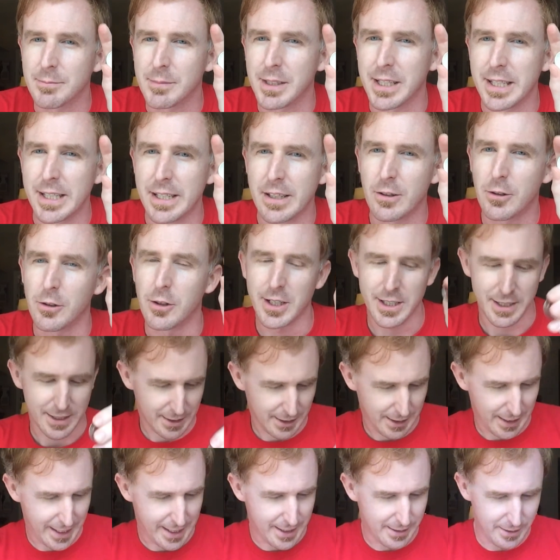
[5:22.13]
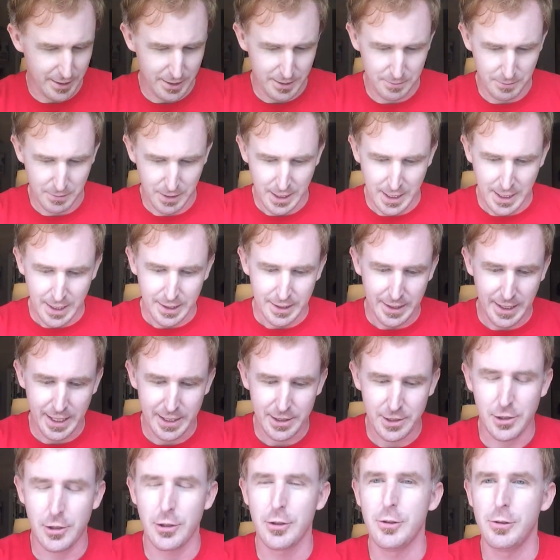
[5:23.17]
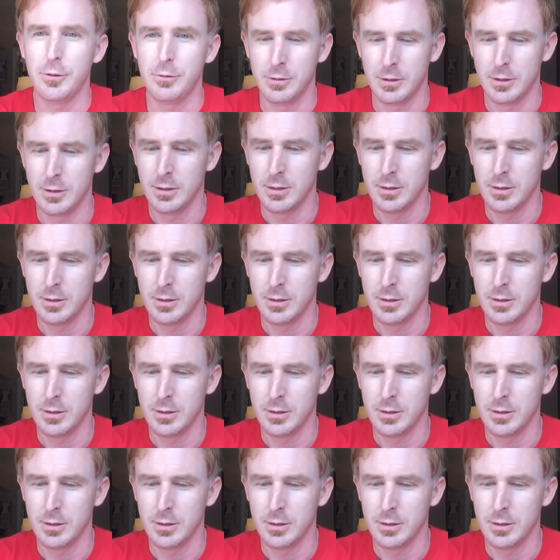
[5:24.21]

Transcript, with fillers: The eagle has landed next to